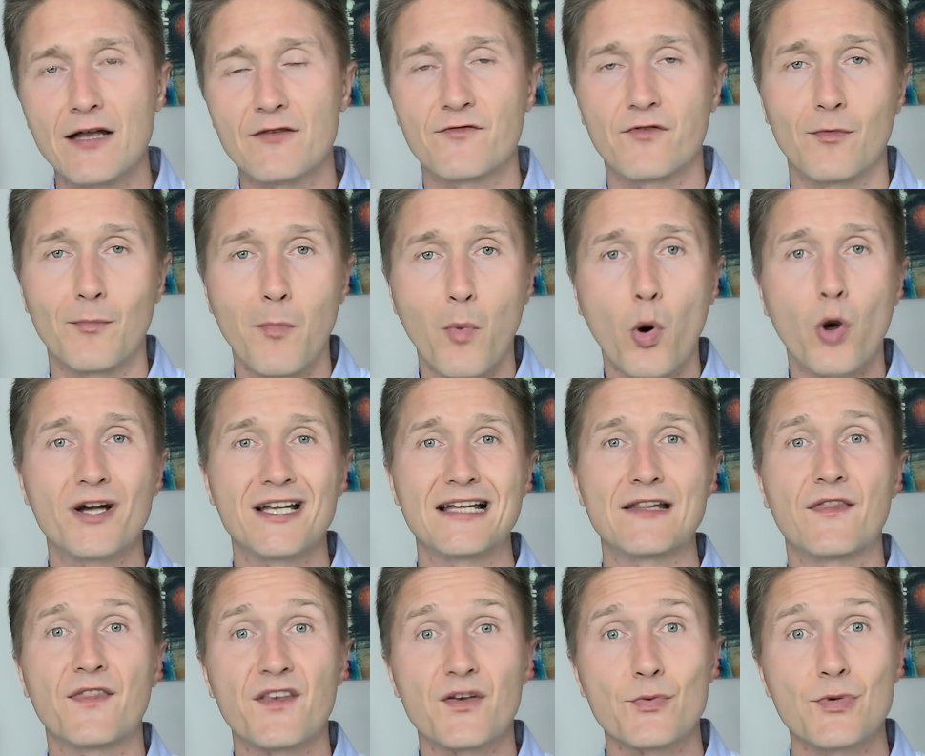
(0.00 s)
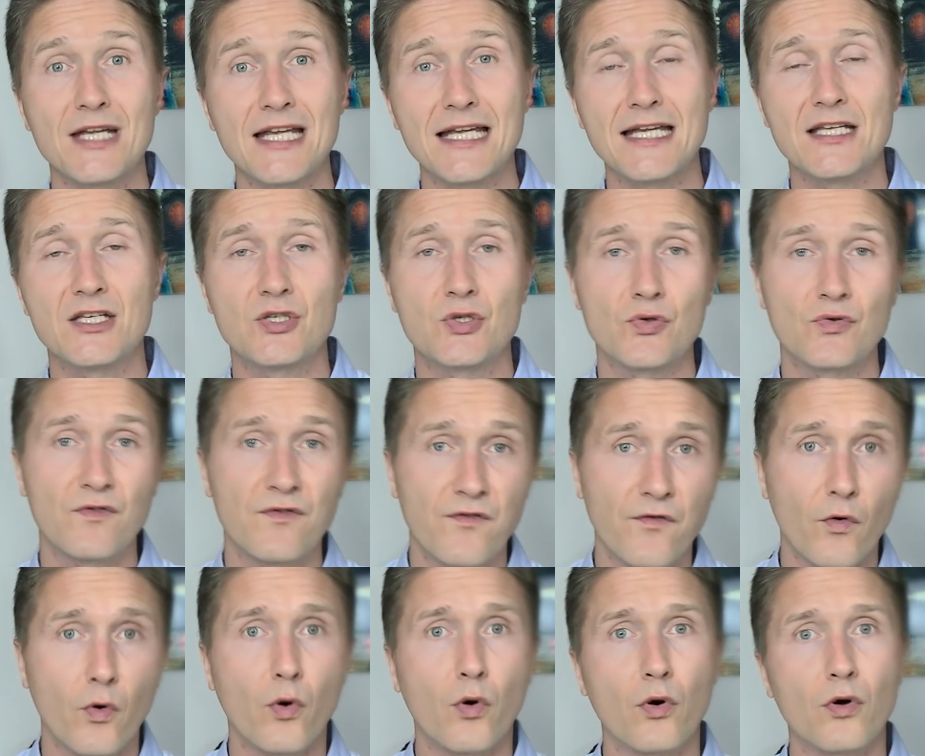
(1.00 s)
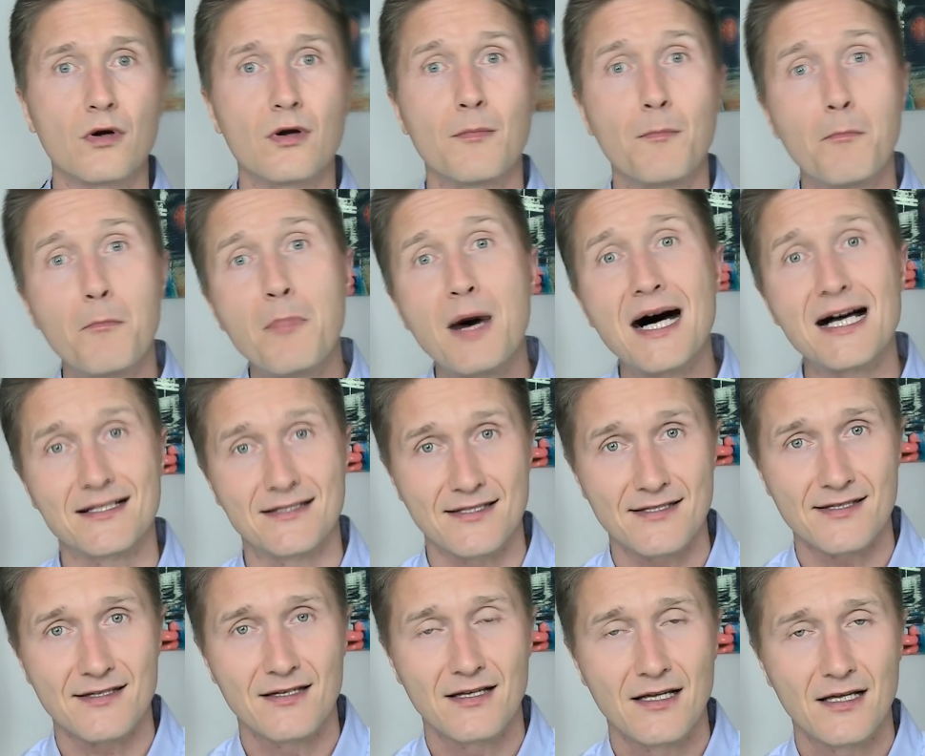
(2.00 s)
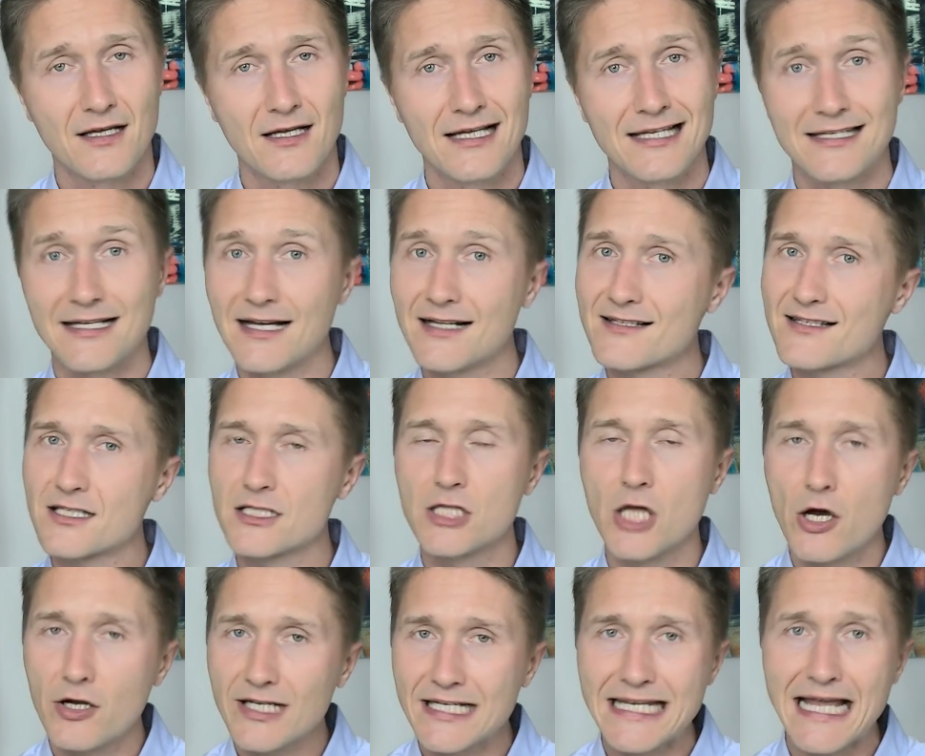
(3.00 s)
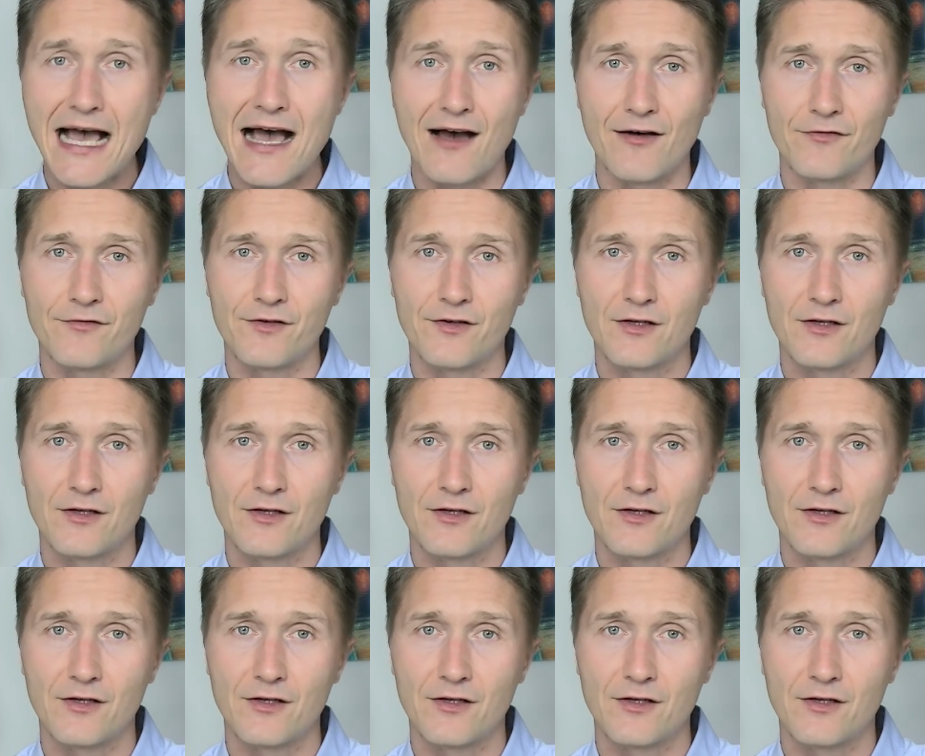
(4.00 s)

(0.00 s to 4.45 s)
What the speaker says: for more than 3 to 4 months. That's long enough.